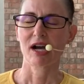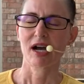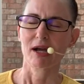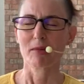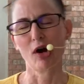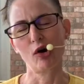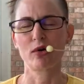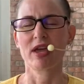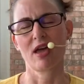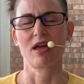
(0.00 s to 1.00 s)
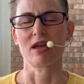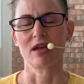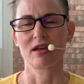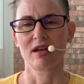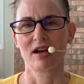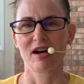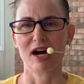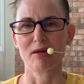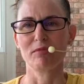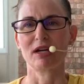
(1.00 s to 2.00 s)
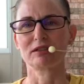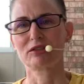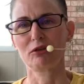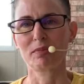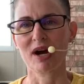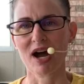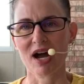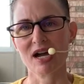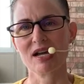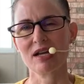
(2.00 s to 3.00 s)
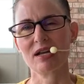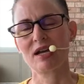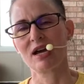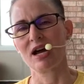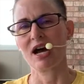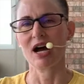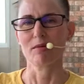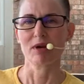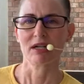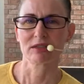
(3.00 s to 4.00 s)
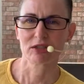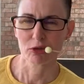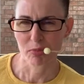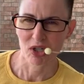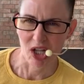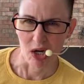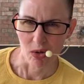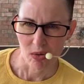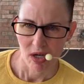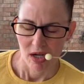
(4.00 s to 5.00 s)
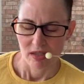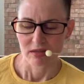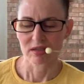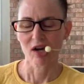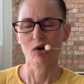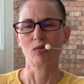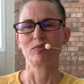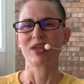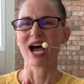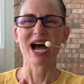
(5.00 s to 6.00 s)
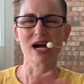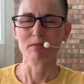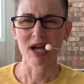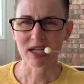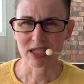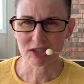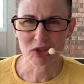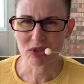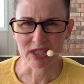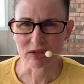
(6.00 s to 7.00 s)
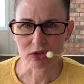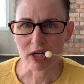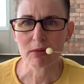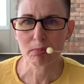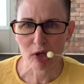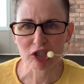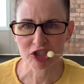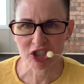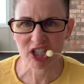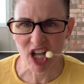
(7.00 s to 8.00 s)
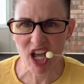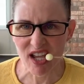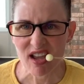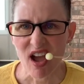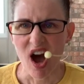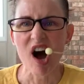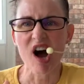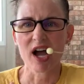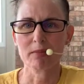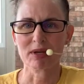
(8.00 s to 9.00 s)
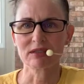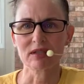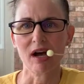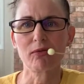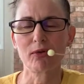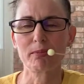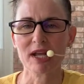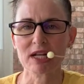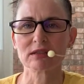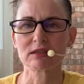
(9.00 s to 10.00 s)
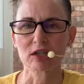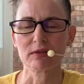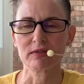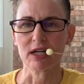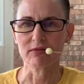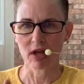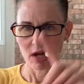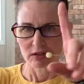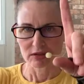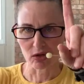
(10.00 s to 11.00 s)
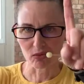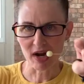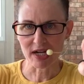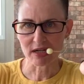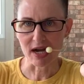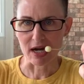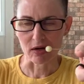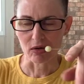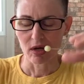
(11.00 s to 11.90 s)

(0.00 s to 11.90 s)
I'm okay. I'm not super high, I'm not super low. So I'm not gonna do an extreme push today. I myself will be conservative. So right now,